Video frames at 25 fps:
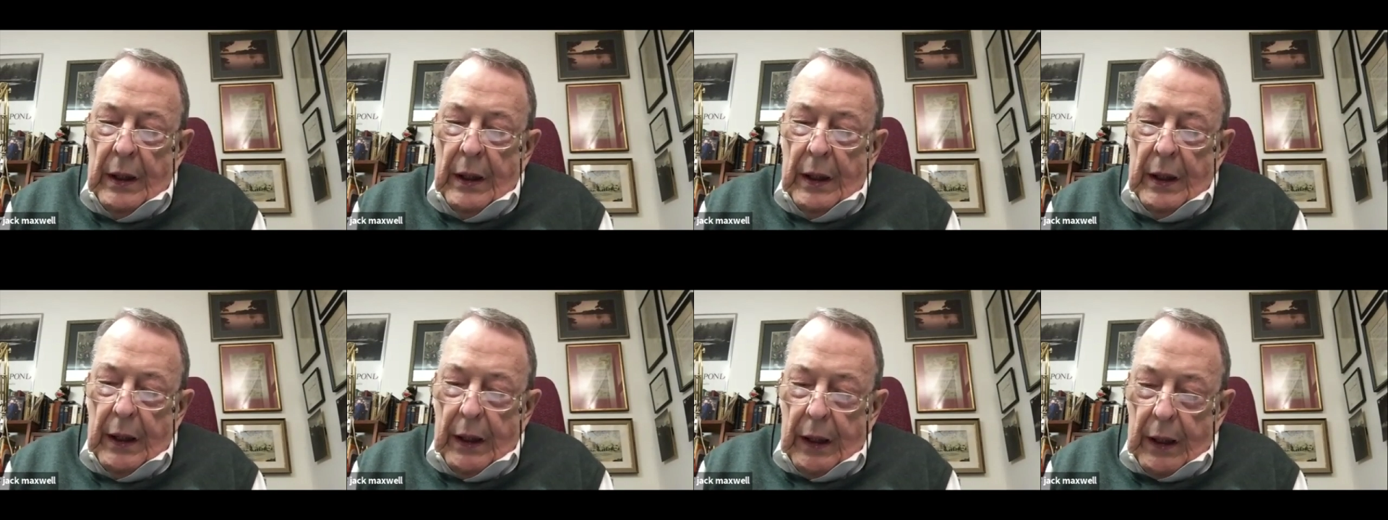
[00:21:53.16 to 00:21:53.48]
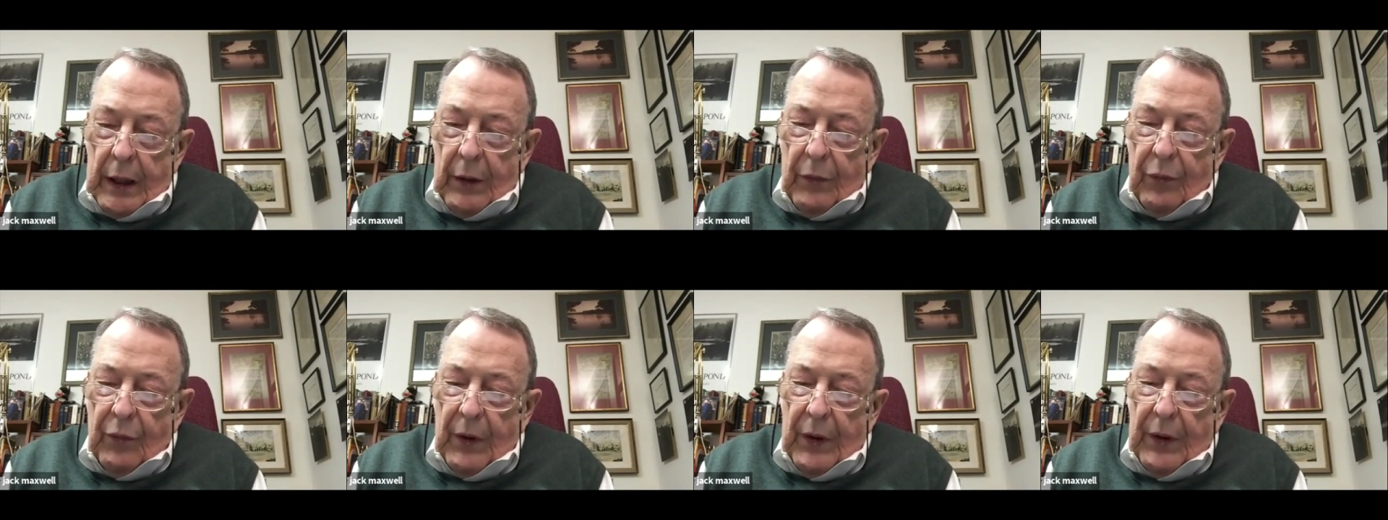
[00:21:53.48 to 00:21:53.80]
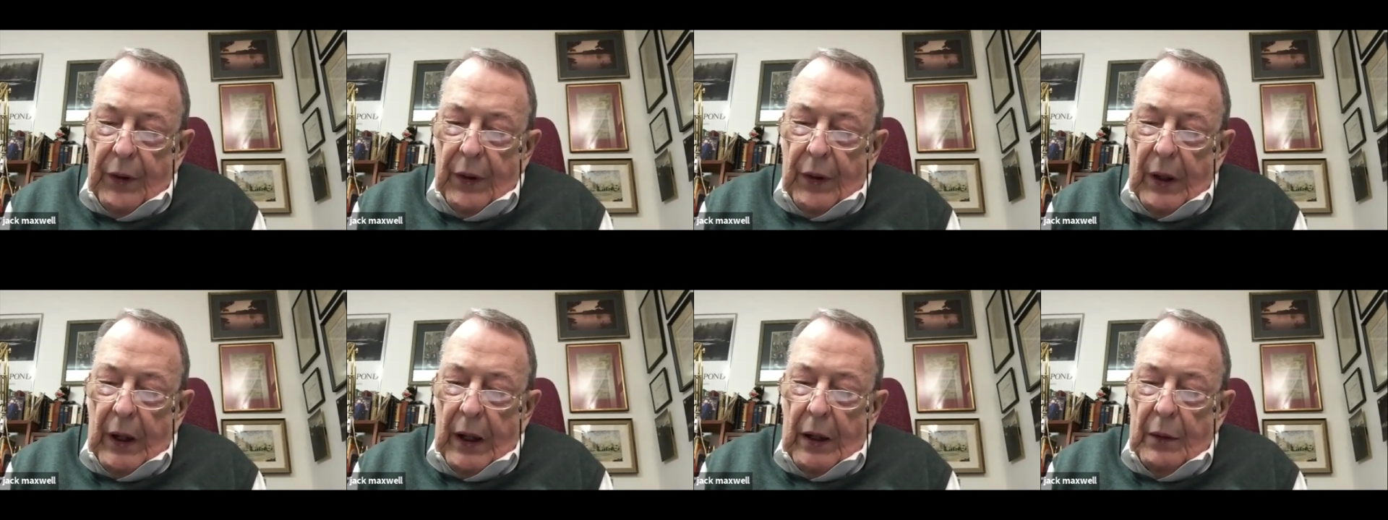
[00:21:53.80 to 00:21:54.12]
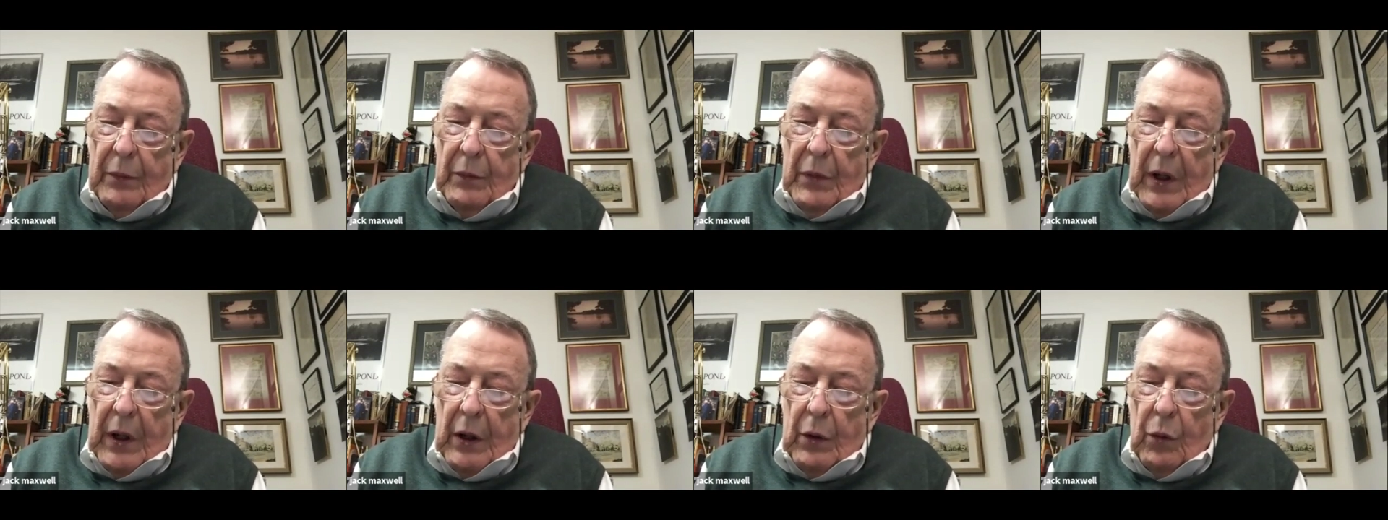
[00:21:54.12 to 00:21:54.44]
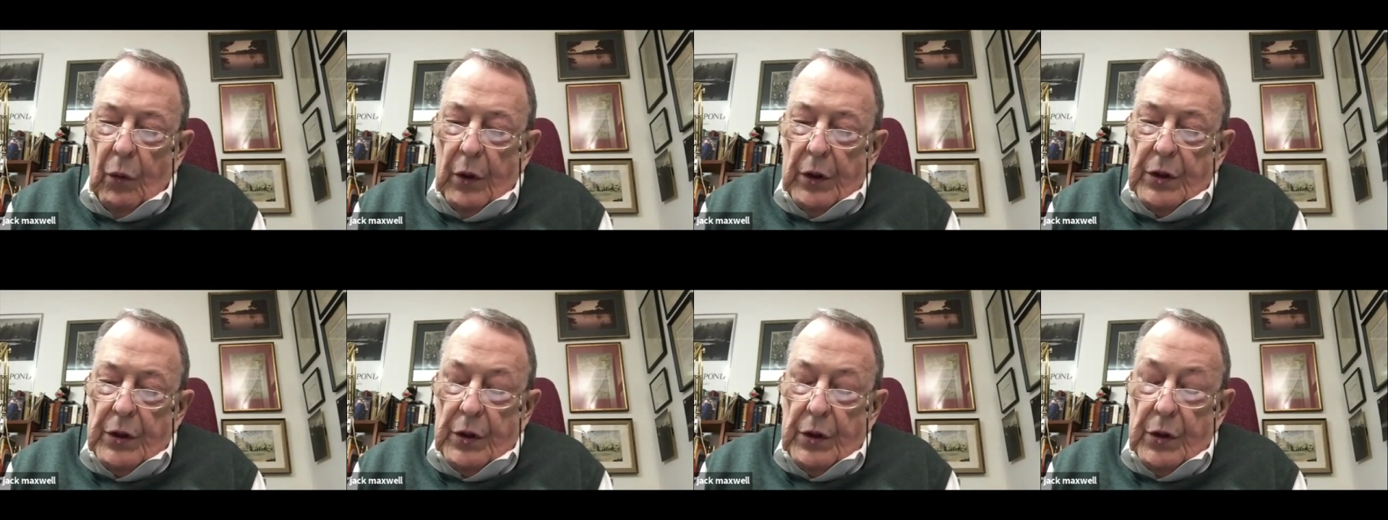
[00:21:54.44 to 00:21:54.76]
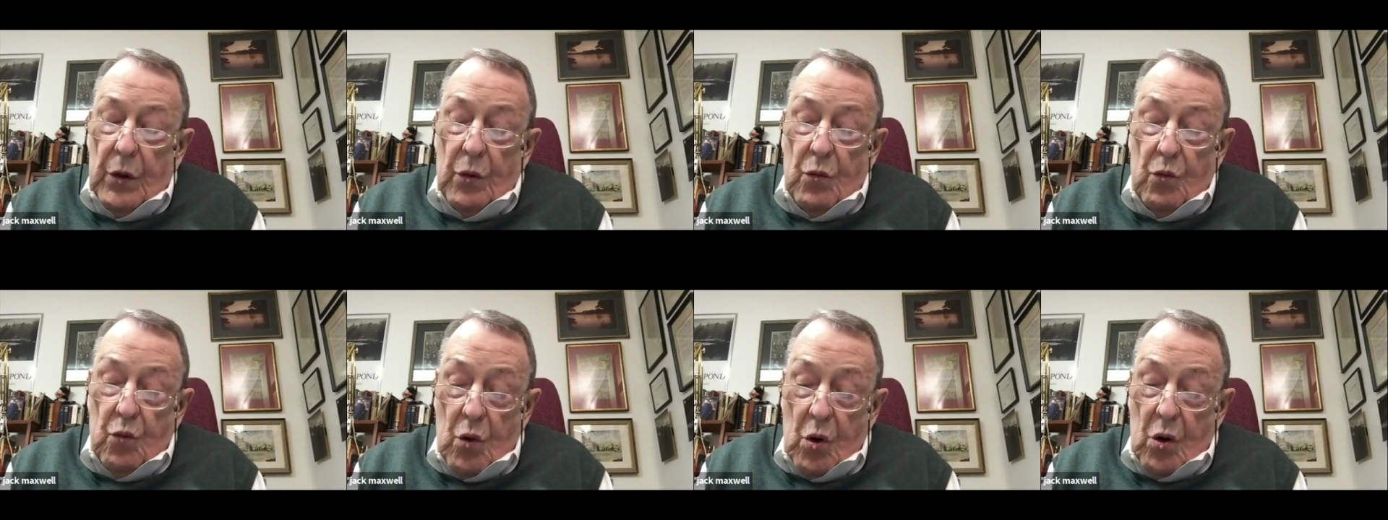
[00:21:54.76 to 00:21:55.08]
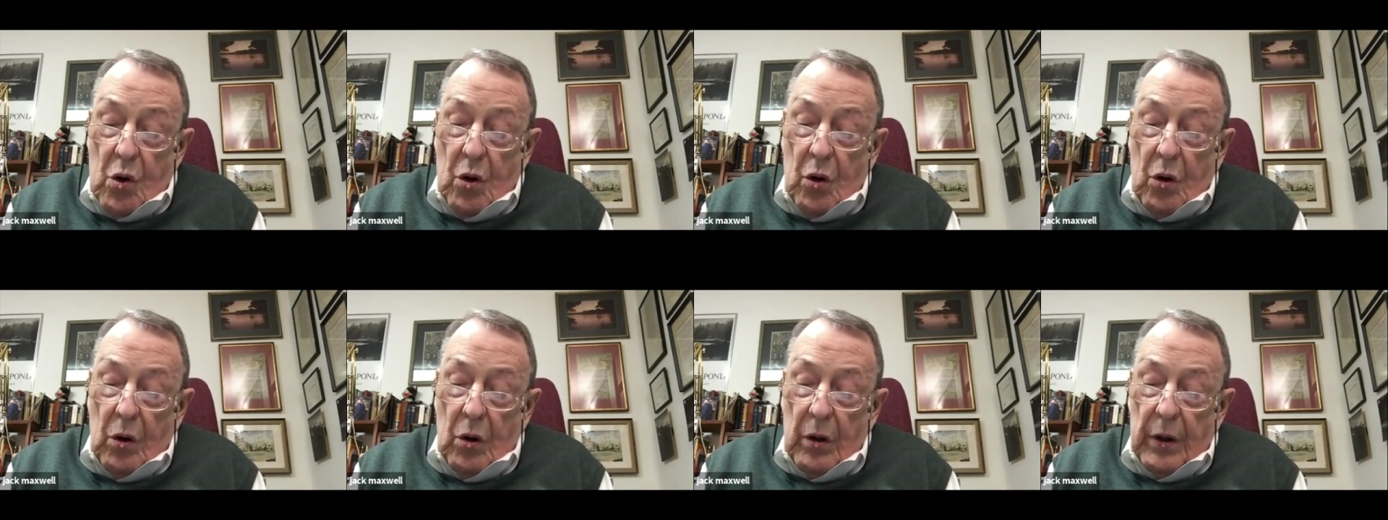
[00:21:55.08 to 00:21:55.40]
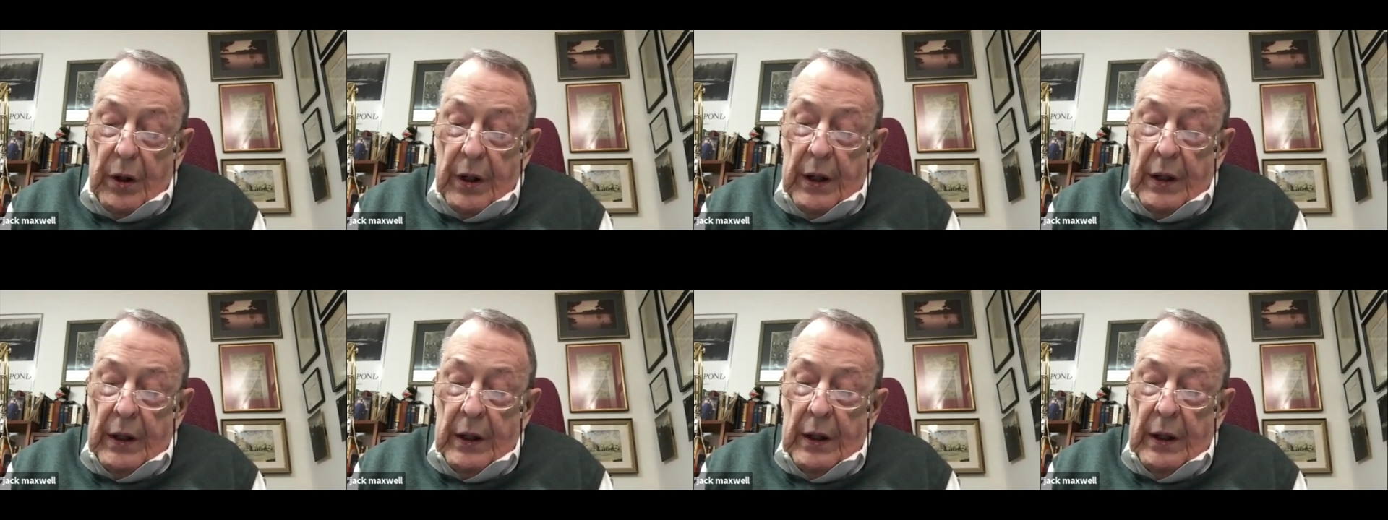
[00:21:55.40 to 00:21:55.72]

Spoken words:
everything by which the world